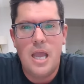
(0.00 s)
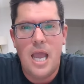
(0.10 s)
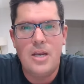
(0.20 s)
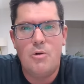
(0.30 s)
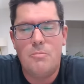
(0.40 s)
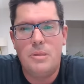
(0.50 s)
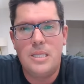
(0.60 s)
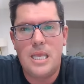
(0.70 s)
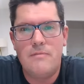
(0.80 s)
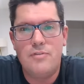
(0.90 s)
I don't
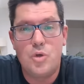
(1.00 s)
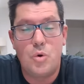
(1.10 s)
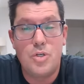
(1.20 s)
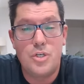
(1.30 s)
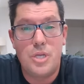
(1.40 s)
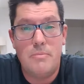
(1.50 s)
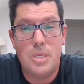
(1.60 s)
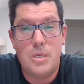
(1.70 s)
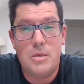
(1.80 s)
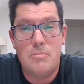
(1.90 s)
believe George
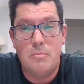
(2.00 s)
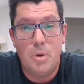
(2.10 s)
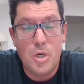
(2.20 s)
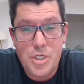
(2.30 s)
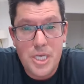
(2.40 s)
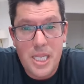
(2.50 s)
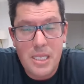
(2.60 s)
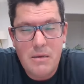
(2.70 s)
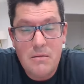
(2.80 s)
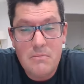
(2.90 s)
W. Bush
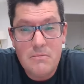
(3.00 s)
did.